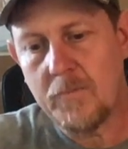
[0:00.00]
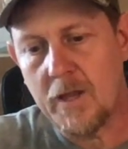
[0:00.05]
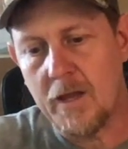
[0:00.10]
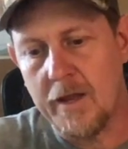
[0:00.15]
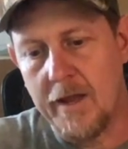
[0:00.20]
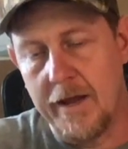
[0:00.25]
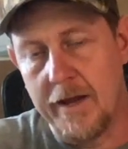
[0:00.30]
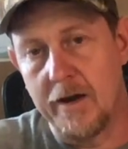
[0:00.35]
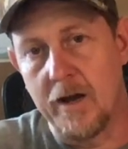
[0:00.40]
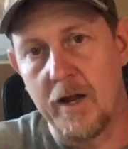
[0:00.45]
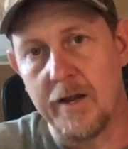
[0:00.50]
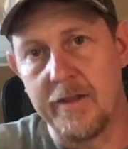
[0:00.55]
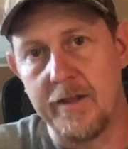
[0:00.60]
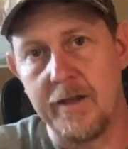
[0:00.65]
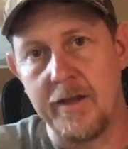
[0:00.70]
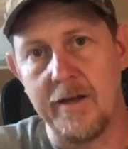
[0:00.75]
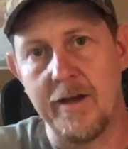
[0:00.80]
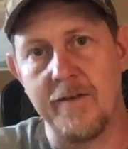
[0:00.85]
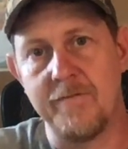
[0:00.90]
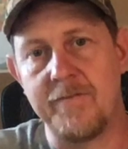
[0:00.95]
and on
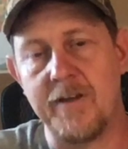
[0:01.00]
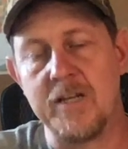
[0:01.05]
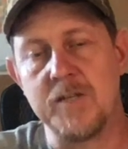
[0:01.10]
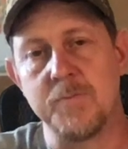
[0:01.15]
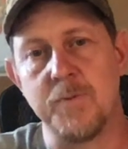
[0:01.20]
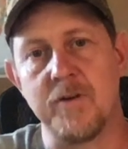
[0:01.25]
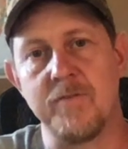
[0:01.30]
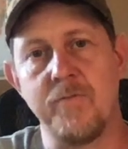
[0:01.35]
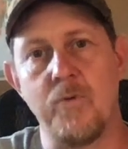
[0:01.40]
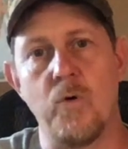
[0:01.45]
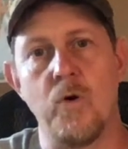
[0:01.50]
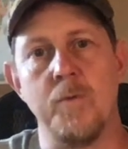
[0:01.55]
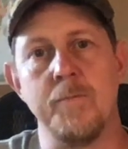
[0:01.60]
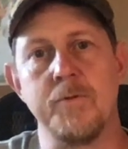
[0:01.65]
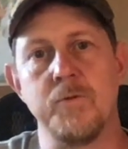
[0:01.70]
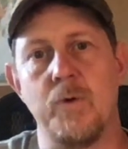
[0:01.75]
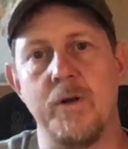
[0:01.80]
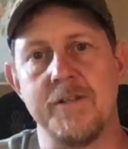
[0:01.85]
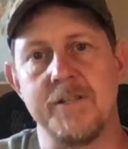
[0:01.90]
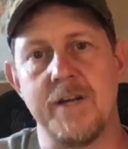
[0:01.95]
the Facebook
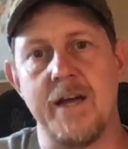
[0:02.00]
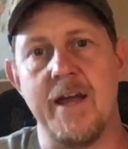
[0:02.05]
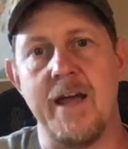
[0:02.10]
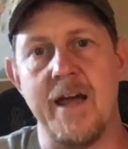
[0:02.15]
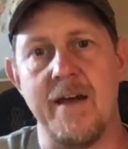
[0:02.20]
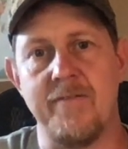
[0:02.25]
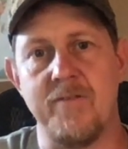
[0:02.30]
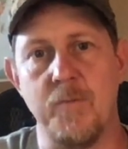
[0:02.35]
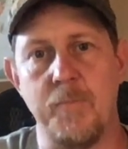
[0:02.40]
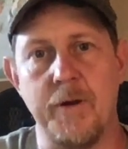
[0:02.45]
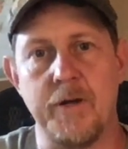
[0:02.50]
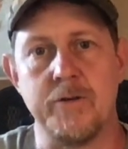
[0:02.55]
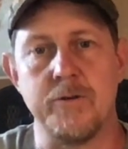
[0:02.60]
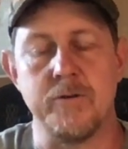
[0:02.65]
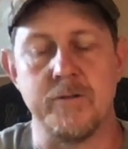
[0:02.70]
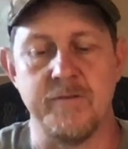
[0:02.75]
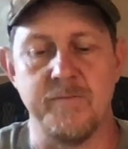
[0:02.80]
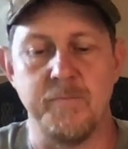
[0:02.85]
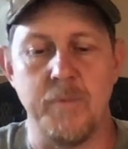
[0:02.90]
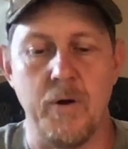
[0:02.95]
forums once I have the
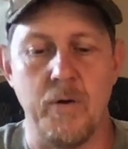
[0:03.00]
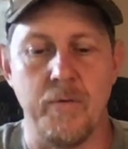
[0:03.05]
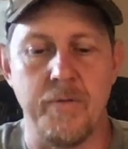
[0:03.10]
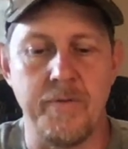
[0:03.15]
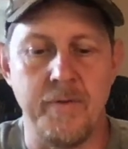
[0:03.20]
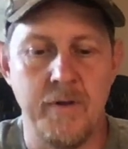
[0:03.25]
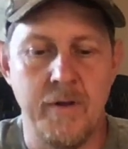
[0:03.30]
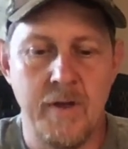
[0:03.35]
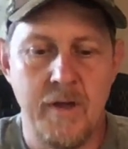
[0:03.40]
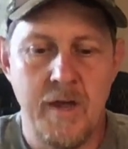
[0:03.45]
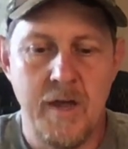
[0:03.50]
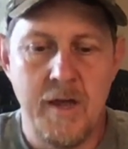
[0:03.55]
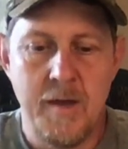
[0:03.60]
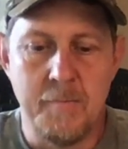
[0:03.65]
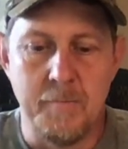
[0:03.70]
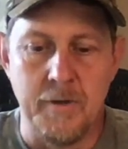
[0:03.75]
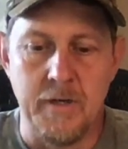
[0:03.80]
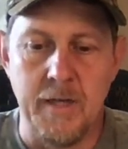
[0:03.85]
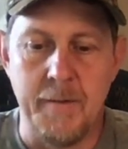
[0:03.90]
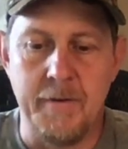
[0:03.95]
pictures of both.
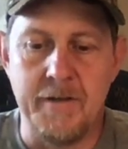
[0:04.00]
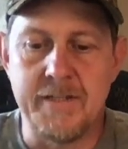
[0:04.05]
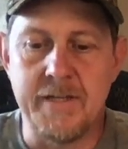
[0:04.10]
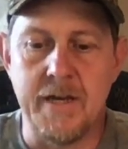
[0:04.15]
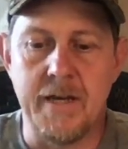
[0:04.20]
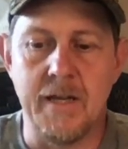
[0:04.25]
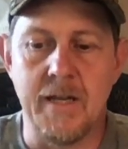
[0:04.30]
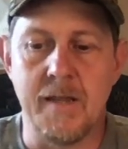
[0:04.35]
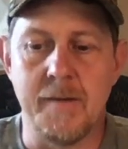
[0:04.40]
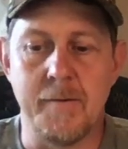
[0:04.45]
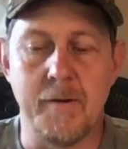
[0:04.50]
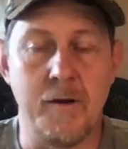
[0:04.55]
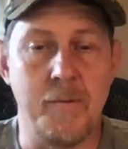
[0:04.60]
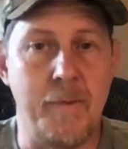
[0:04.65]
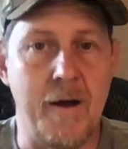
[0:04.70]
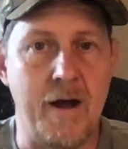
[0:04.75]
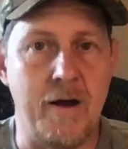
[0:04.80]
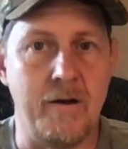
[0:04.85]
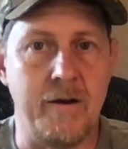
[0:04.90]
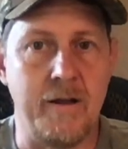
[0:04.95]
But let me tell you a little bit
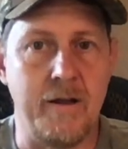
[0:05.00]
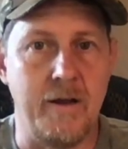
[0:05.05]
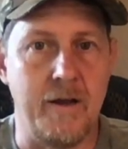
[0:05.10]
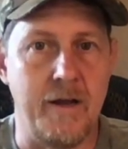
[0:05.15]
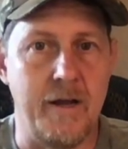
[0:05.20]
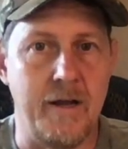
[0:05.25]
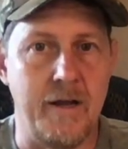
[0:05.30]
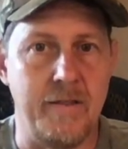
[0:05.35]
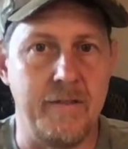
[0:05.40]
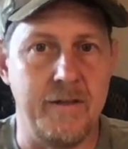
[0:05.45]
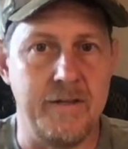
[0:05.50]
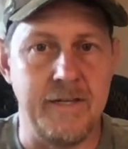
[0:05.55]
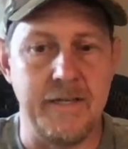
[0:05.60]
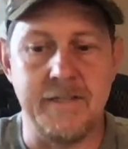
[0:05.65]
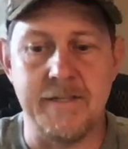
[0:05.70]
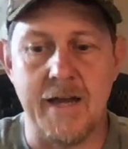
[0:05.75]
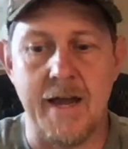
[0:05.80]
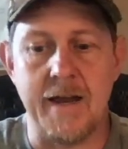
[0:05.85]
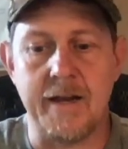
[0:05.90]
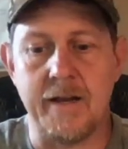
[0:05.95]
about the
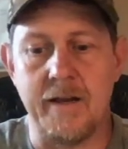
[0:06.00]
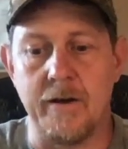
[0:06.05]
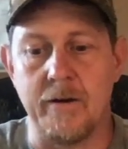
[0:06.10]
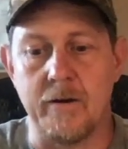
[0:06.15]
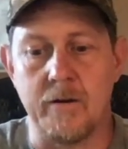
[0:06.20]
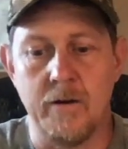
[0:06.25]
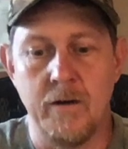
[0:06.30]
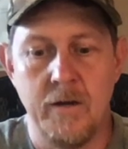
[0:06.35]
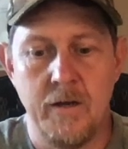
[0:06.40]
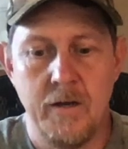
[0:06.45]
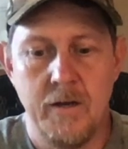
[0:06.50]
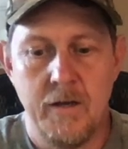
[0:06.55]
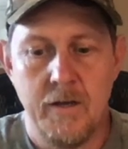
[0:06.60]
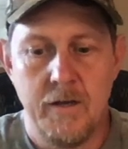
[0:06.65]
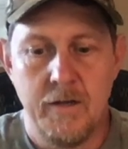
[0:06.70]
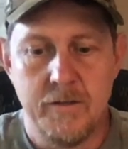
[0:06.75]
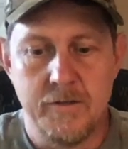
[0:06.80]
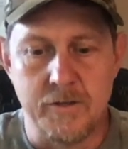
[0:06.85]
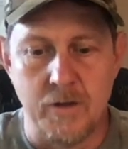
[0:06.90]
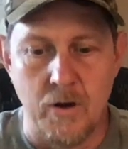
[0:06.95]
DTAC here.
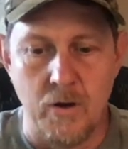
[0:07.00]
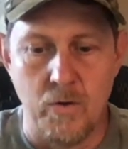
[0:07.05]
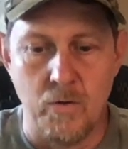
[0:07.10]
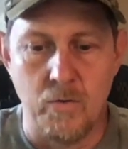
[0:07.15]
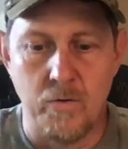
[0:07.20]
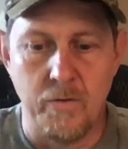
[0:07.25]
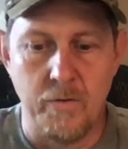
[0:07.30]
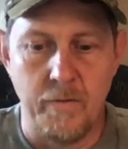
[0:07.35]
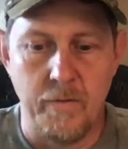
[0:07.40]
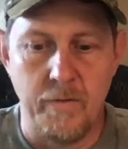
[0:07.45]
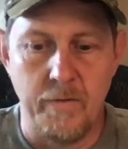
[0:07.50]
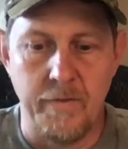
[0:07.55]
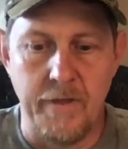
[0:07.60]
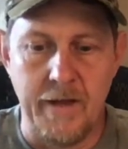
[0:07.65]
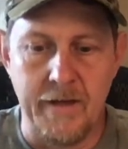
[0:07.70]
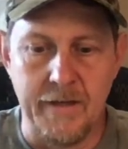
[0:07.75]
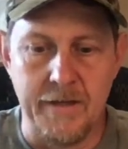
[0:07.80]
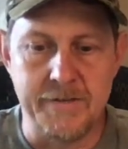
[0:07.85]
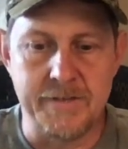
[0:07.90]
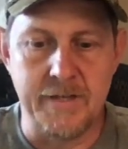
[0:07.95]
So they
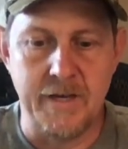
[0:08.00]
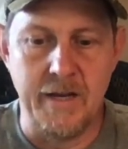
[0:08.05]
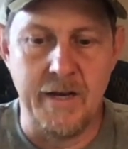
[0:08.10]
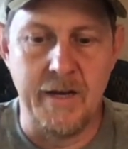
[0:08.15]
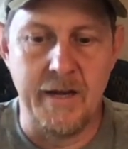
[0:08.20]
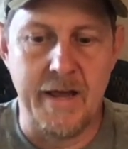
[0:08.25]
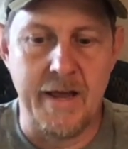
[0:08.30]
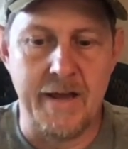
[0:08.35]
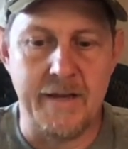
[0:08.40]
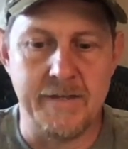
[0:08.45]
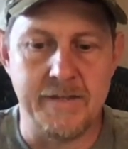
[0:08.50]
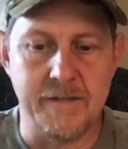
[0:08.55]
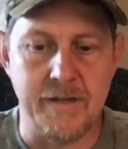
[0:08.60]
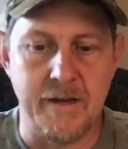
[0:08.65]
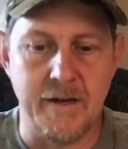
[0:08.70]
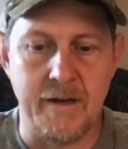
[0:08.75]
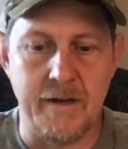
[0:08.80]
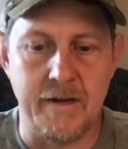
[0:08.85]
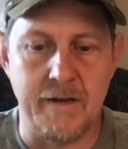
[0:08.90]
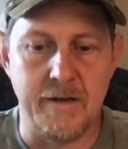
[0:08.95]
listed it as
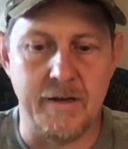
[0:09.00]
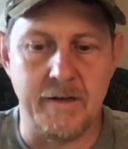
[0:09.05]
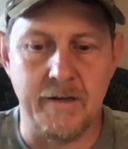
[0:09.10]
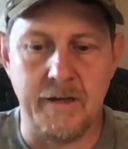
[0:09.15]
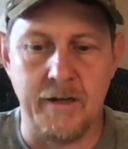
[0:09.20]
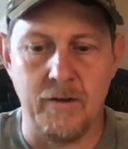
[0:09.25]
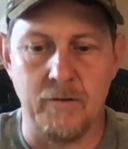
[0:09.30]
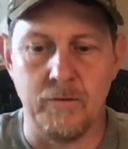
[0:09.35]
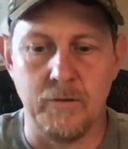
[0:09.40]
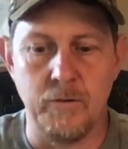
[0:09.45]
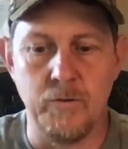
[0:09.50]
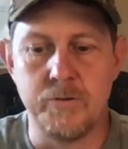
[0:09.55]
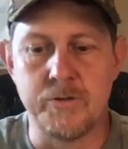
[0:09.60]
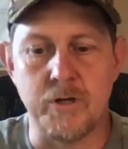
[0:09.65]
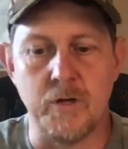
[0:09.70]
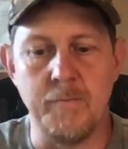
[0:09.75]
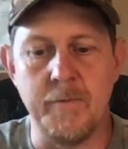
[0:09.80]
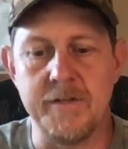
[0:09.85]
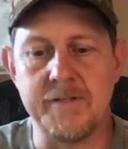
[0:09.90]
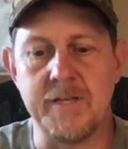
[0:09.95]
loose
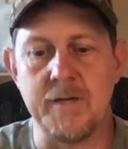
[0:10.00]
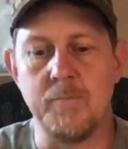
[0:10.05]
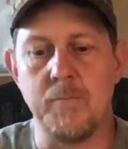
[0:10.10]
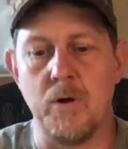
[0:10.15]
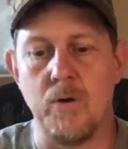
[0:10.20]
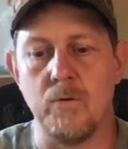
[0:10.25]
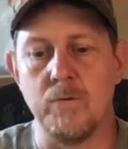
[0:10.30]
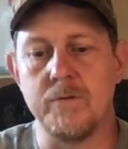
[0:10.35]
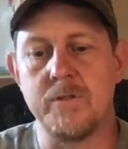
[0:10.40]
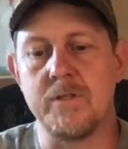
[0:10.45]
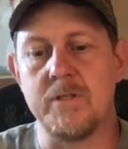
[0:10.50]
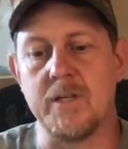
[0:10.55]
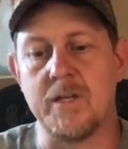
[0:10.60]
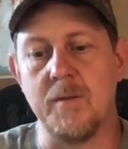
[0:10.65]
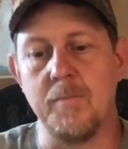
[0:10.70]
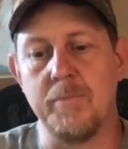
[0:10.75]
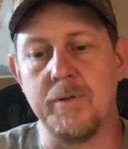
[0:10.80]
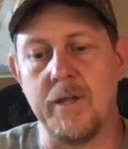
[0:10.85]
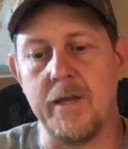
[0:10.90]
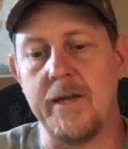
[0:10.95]
or missing bolts. The
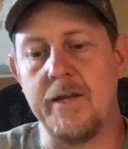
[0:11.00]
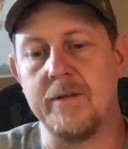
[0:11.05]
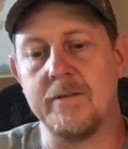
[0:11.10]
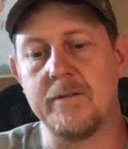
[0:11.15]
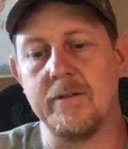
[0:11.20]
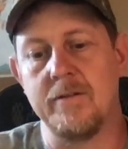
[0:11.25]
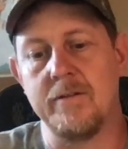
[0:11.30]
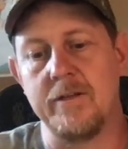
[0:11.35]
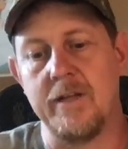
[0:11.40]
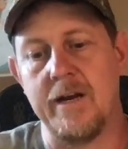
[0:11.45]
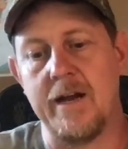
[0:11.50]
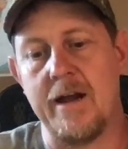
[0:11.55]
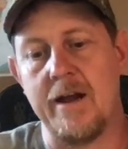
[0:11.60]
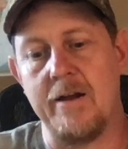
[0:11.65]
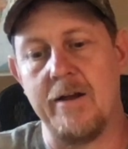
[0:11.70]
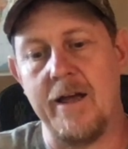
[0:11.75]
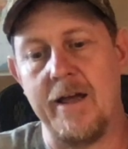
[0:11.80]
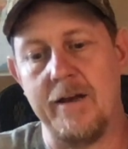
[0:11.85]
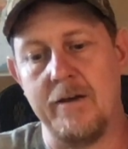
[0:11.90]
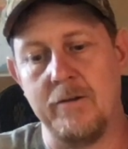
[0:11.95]
complaint that
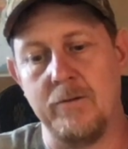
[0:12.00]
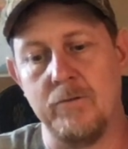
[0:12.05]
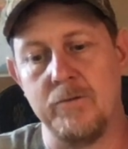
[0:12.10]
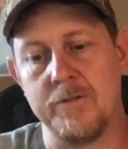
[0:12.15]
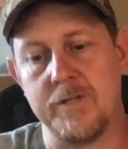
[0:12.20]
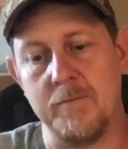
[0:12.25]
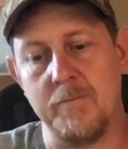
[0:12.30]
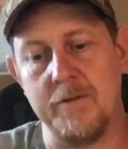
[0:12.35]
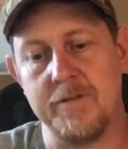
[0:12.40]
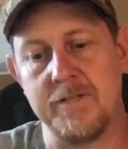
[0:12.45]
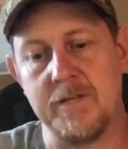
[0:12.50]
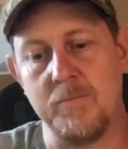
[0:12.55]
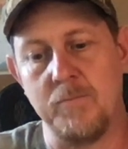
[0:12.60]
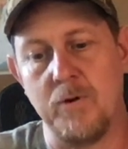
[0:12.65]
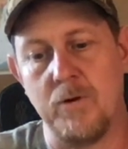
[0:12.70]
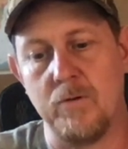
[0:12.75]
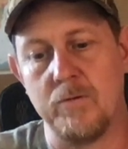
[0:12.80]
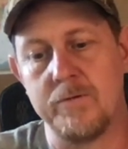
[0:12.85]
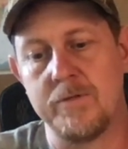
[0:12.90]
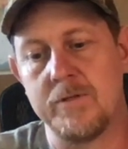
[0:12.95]
I had loose and missing
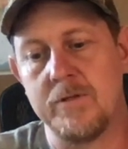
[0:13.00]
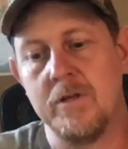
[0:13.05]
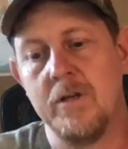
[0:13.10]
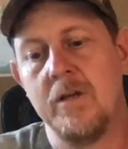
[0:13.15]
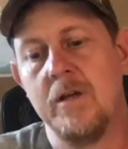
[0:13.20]
bolts,